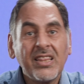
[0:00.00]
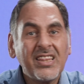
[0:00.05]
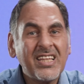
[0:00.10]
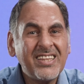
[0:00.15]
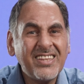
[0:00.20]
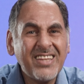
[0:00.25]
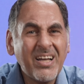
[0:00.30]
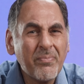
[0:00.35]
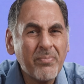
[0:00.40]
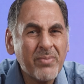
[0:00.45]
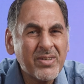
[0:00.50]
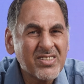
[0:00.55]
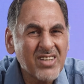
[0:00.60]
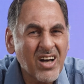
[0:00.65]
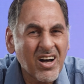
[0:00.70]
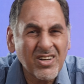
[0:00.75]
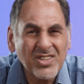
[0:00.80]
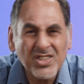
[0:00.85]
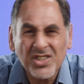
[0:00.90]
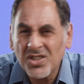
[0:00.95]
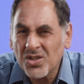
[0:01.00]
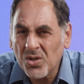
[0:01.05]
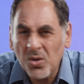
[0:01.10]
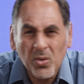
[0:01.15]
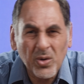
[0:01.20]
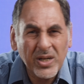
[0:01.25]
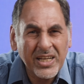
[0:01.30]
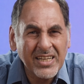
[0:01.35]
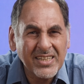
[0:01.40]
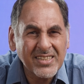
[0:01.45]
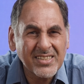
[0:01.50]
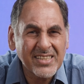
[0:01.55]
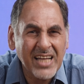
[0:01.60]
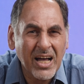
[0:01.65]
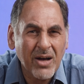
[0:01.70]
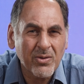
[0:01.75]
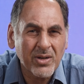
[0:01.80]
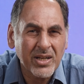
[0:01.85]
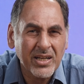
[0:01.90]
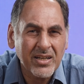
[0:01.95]
The numbers are surely
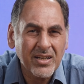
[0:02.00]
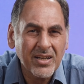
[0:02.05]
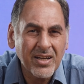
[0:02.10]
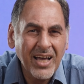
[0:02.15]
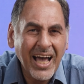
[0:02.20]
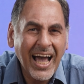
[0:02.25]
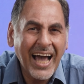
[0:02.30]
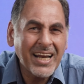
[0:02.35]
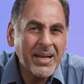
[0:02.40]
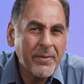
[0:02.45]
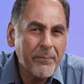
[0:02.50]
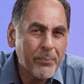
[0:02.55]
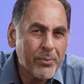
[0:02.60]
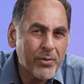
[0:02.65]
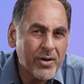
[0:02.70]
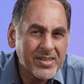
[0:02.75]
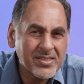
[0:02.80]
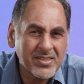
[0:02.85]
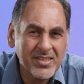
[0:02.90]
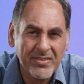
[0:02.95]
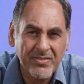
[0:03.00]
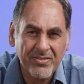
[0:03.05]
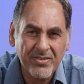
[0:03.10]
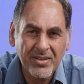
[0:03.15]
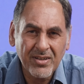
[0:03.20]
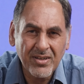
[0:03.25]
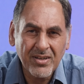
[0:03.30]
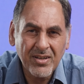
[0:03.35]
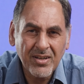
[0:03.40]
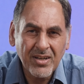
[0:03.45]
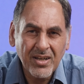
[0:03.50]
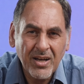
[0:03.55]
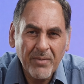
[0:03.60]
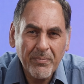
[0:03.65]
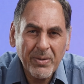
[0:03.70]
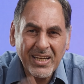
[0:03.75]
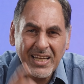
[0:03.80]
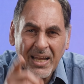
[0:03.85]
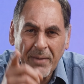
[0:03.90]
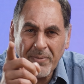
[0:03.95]
astounding and impressive.
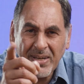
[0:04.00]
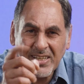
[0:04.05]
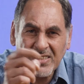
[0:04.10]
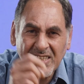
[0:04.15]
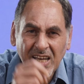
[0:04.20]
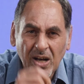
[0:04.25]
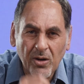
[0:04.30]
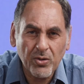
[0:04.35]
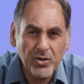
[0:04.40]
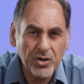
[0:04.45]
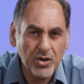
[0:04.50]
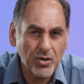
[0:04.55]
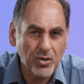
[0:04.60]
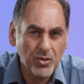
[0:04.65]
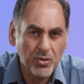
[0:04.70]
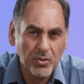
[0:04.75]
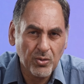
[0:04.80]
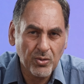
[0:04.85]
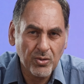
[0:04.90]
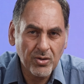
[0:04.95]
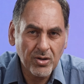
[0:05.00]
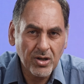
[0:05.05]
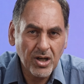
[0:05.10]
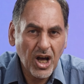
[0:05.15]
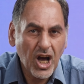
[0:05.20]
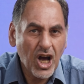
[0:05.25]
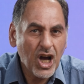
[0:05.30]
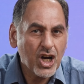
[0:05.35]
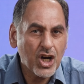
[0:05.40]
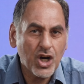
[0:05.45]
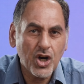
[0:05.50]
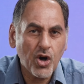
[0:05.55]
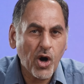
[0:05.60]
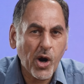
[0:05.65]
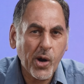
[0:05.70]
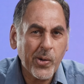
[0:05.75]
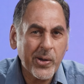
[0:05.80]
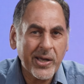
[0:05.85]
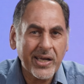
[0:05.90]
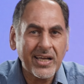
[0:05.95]
But let me tell you,
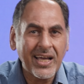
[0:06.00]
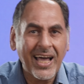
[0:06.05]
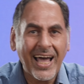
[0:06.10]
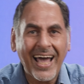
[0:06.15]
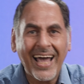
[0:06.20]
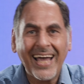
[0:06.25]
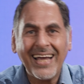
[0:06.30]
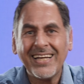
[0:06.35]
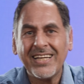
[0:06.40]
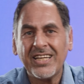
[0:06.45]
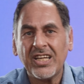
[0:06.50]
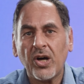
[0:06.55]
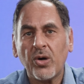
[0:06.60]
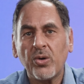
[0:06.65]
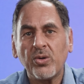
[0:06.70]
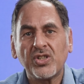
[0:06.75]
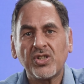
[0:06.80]
growing ain't no